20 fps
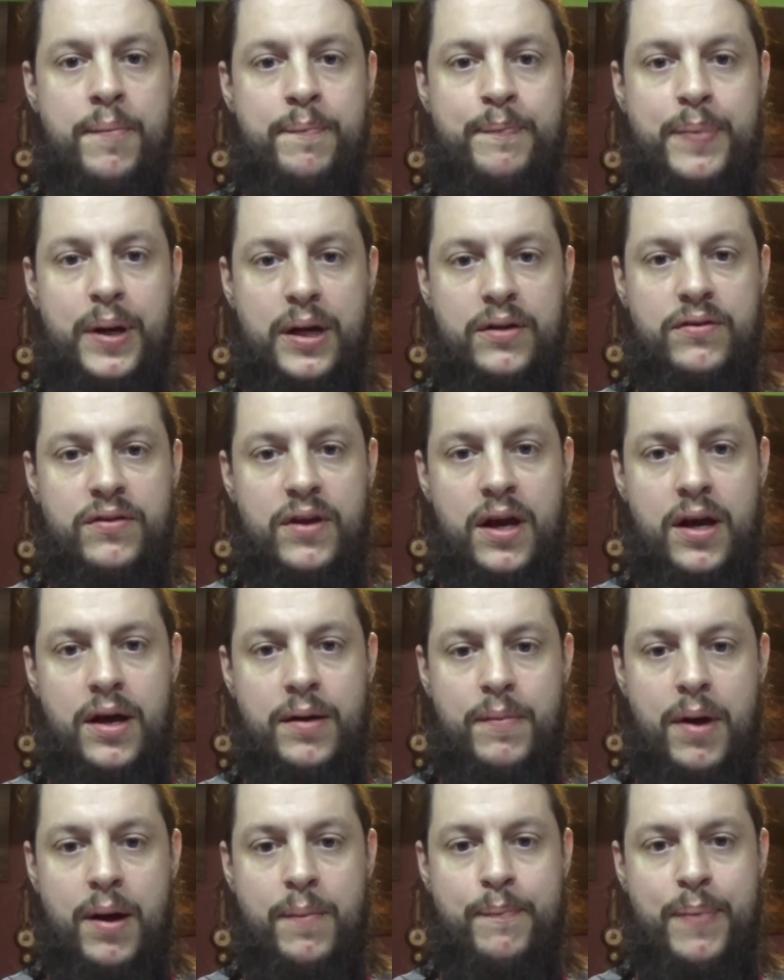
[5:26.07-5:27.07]
But
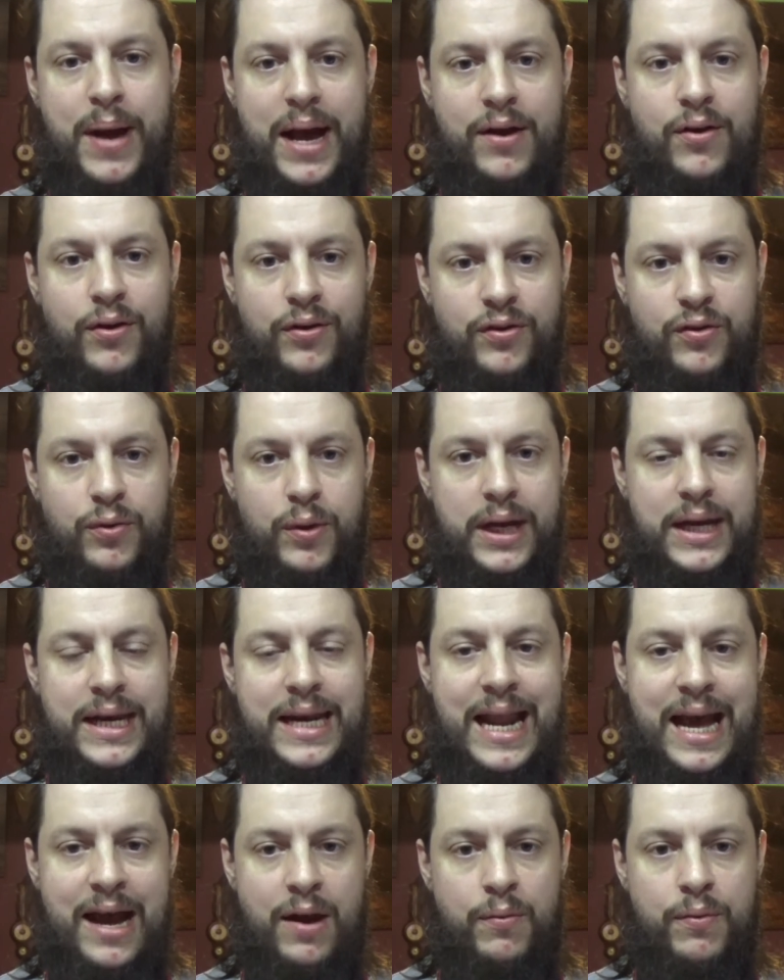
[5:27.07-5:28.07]
I'm back onto it
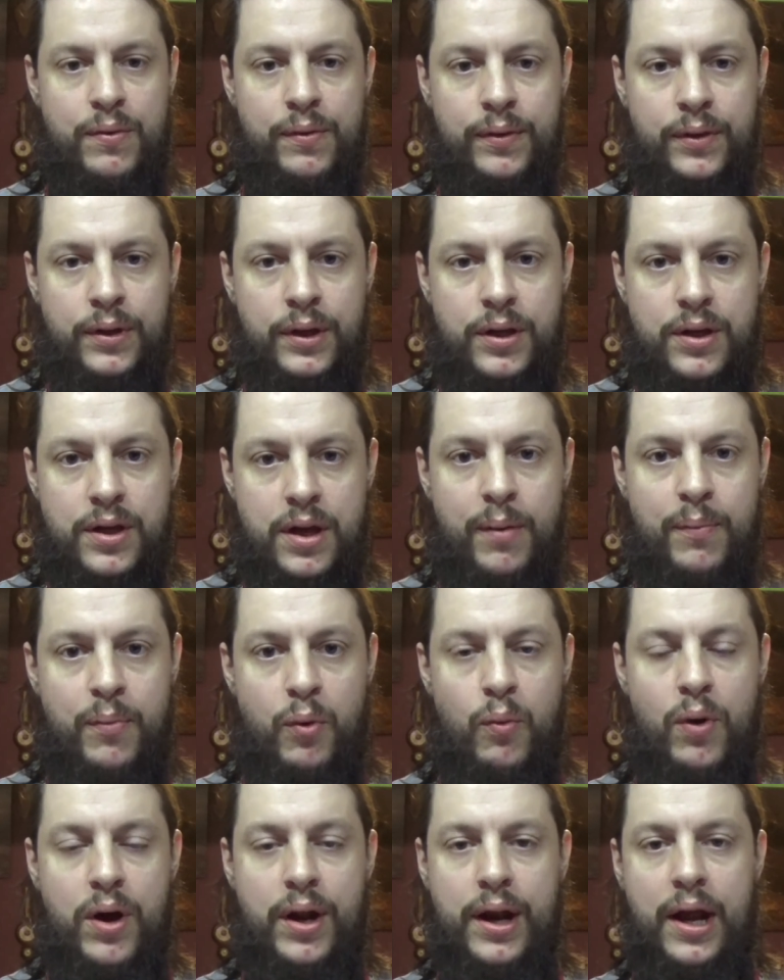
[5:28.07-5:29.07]
now. Number
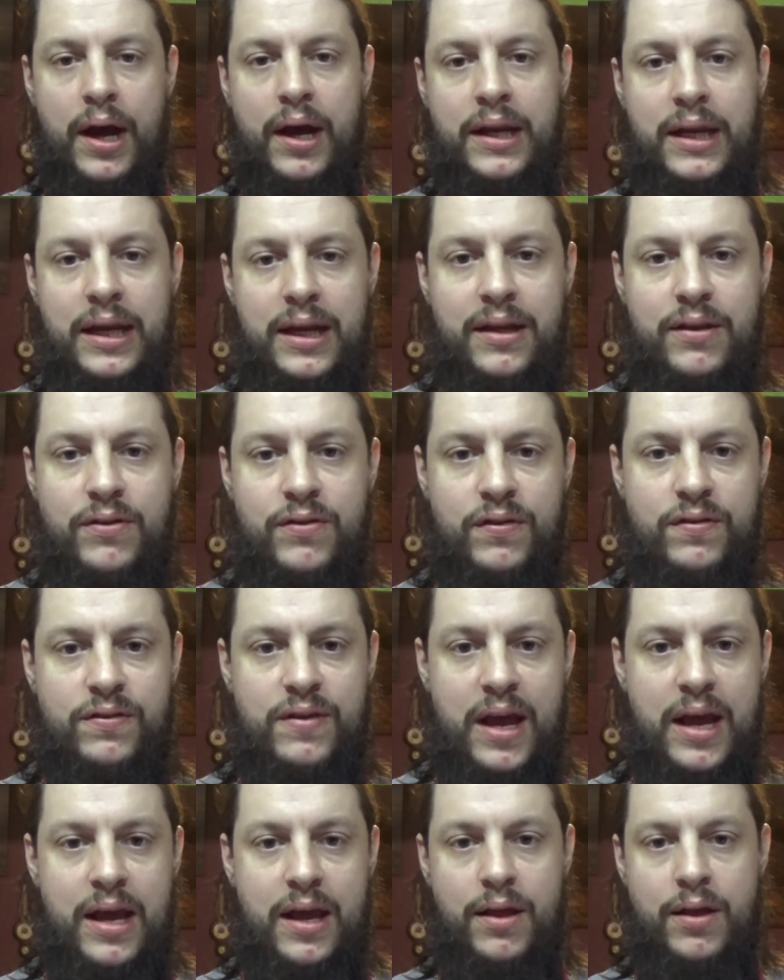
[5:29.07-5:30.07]
one, I need to
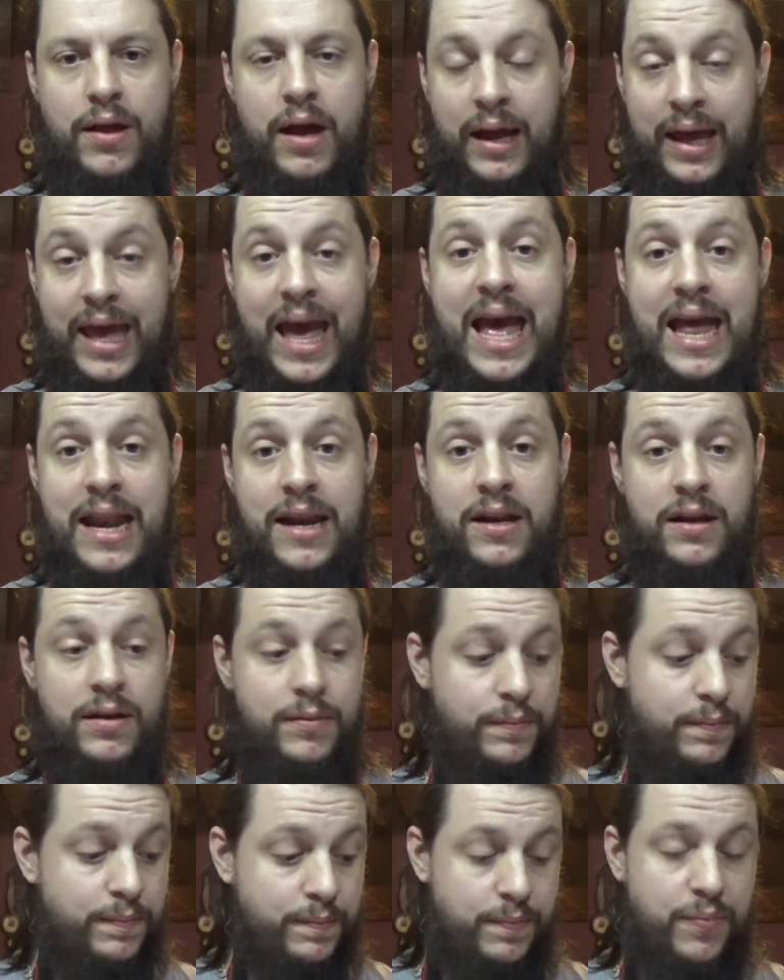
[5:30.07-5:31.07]
say again,
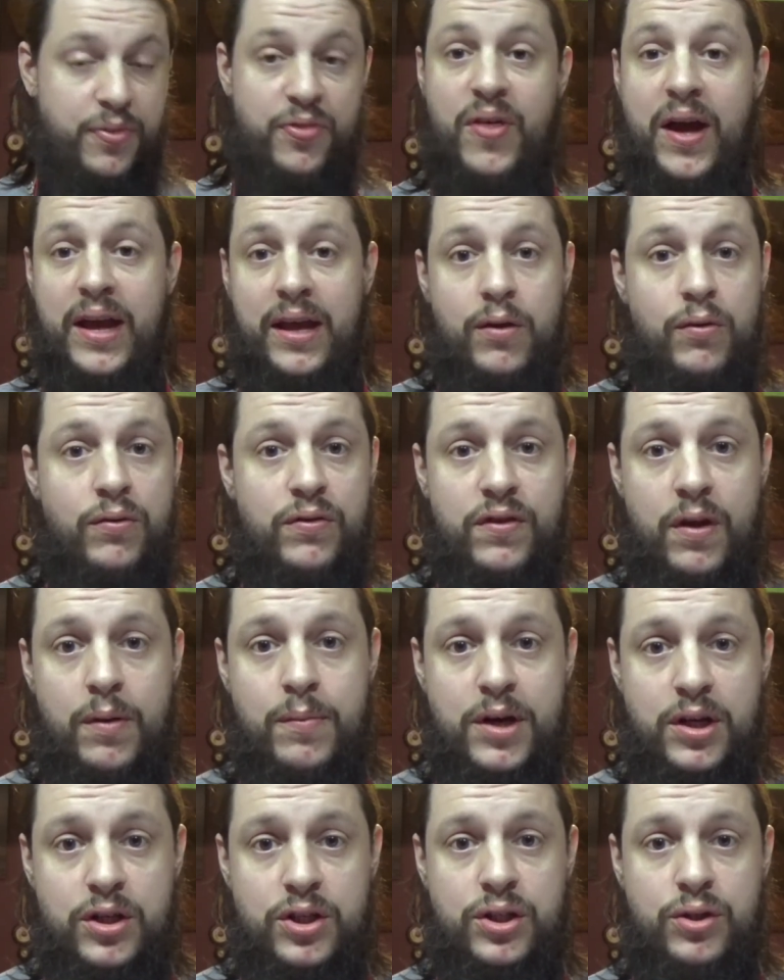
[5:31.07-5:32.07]
thank you so
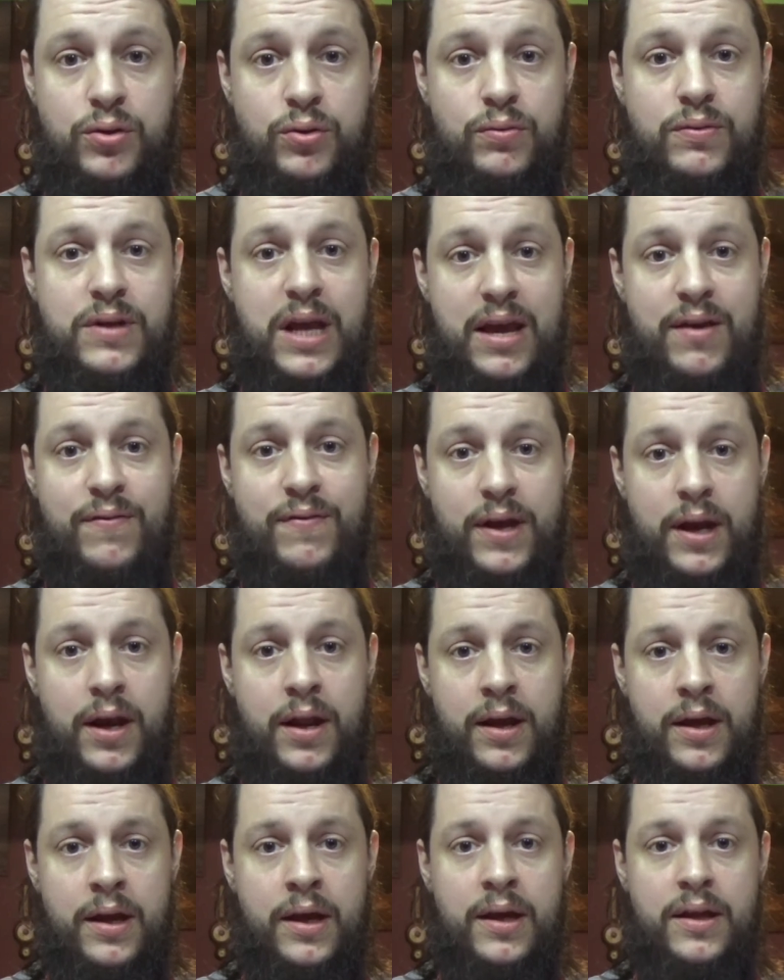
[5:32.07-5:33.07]
much to David.
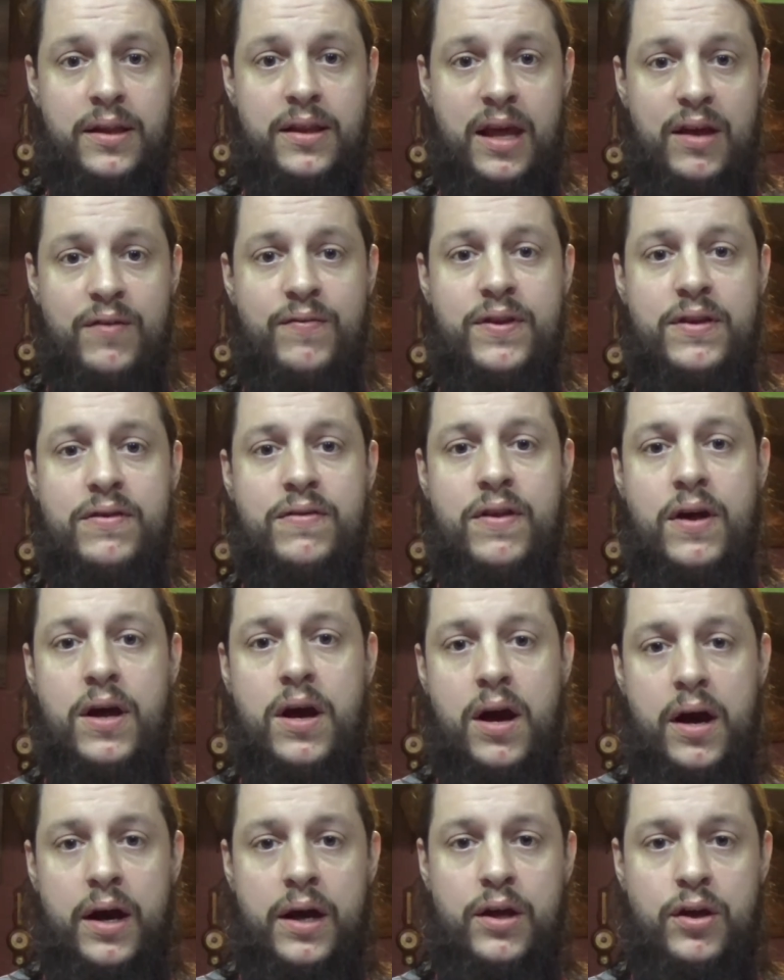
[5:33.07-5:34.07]
David's the
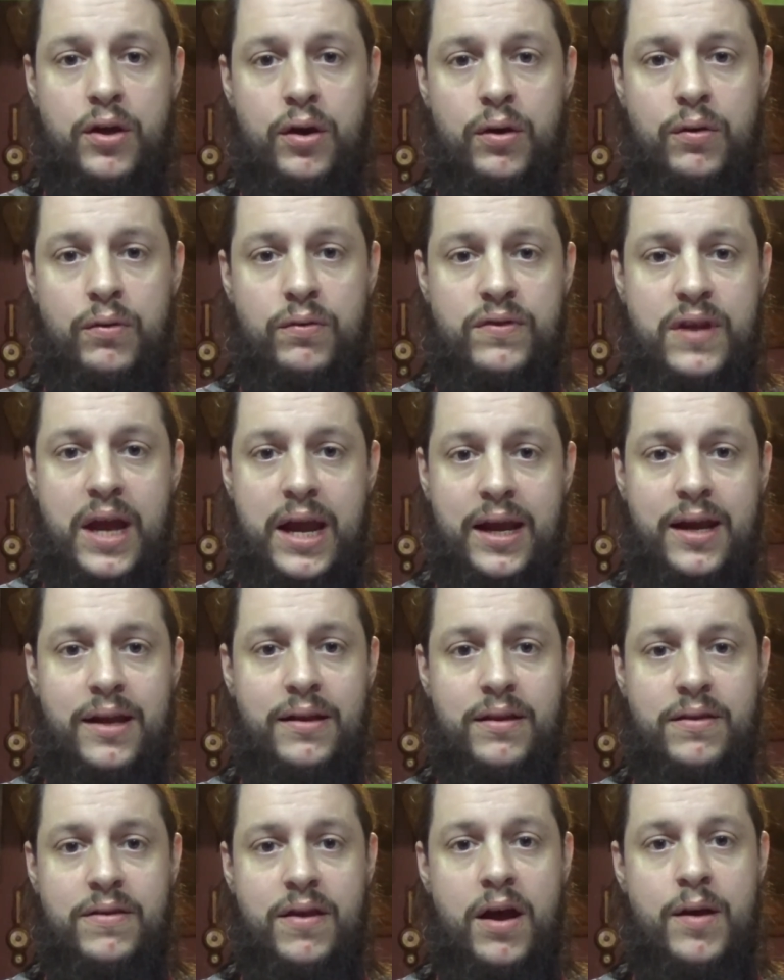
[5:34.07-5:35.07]
guy who's taking
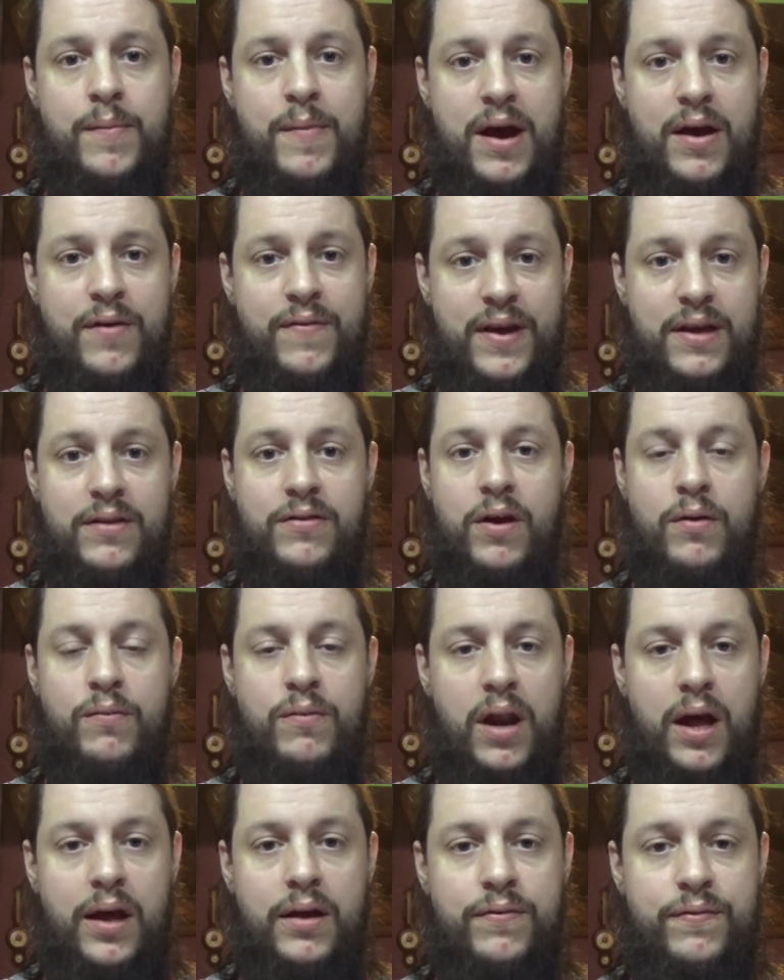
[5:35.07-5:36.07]
the time out of his
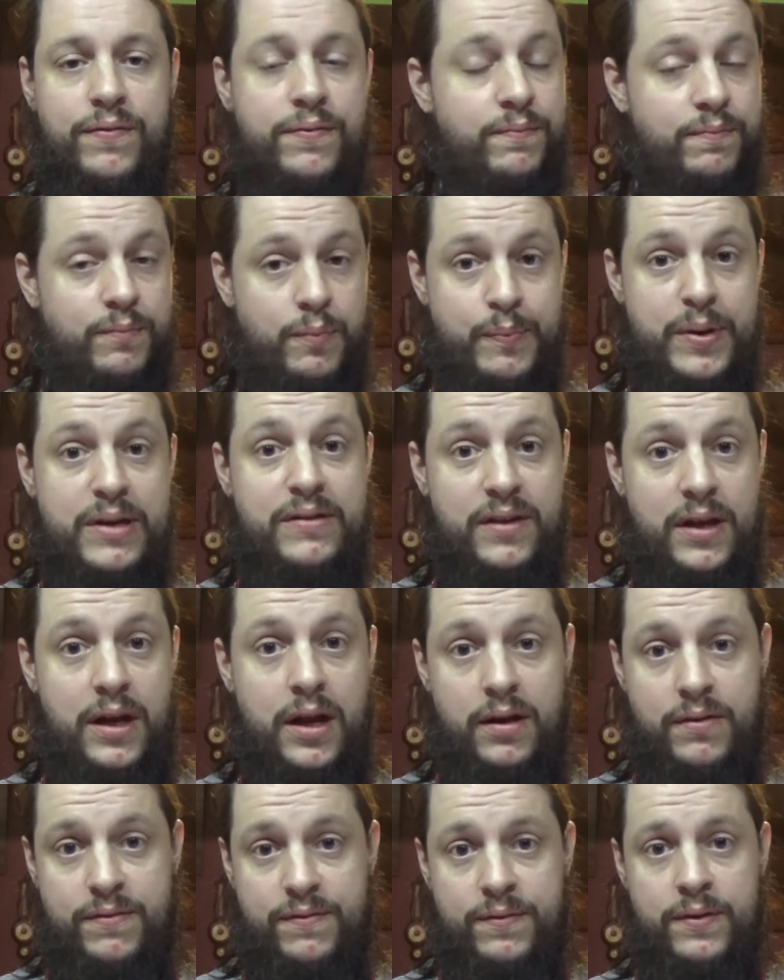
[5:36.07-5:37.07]
own life, busy
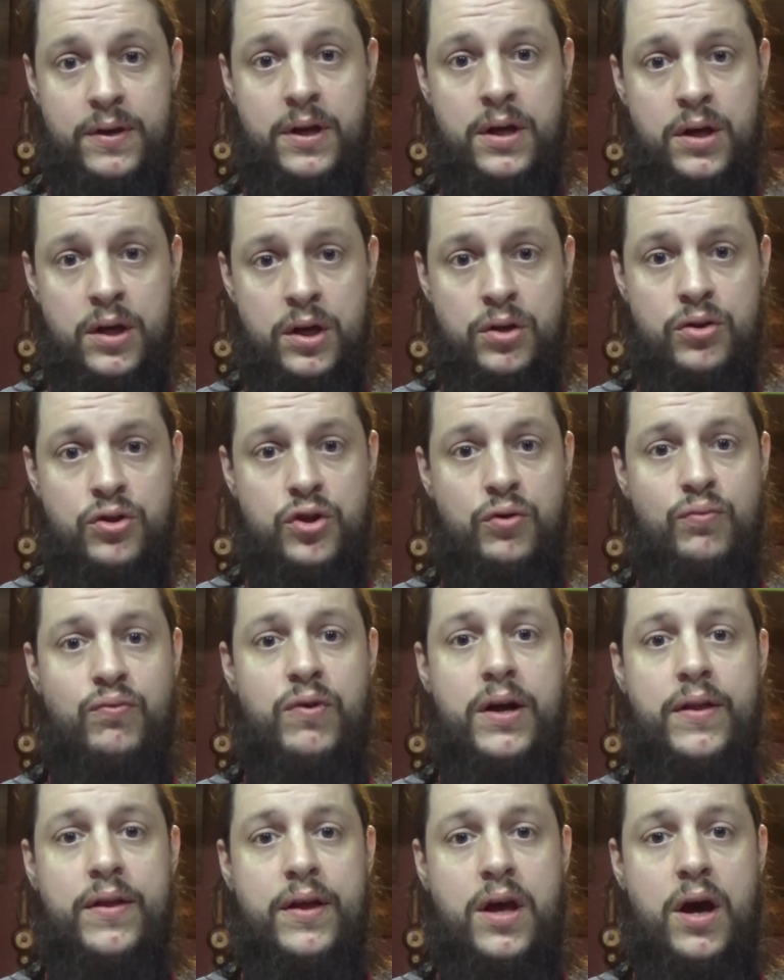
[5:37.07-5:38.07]
life, to
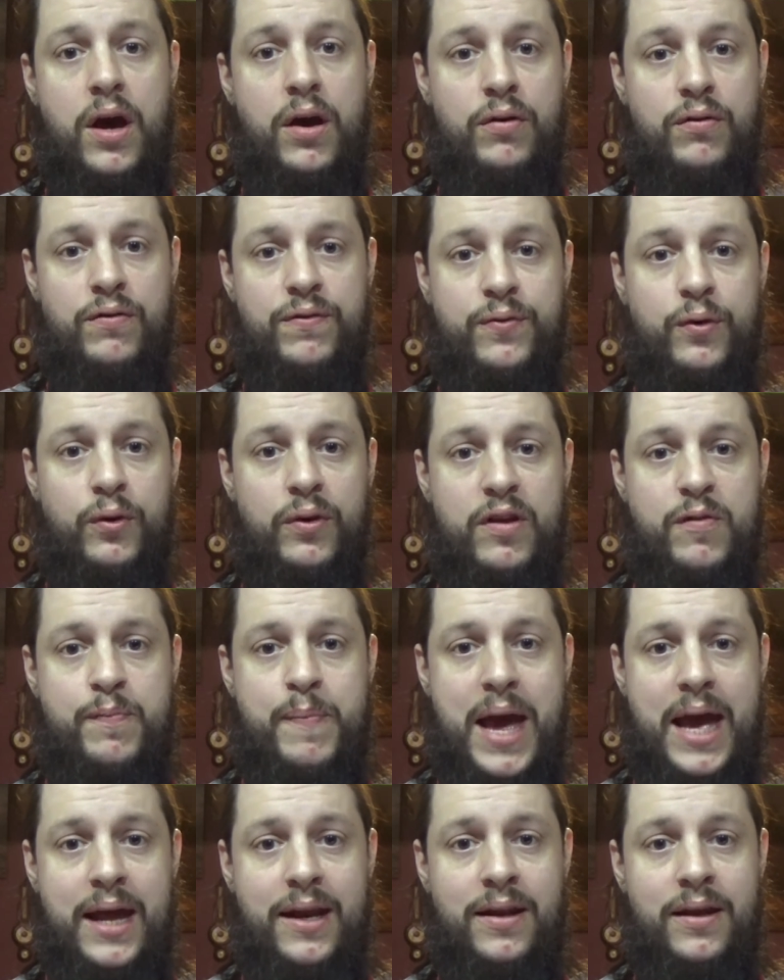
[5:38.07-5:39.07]
write the code for this
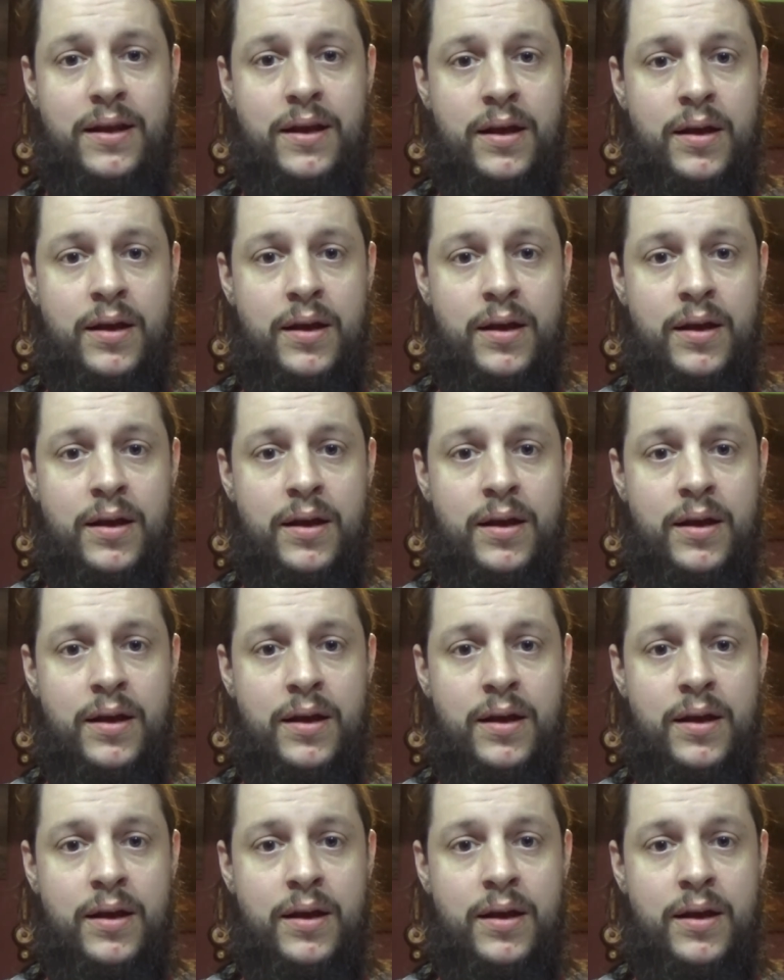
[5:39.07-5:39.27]
bed.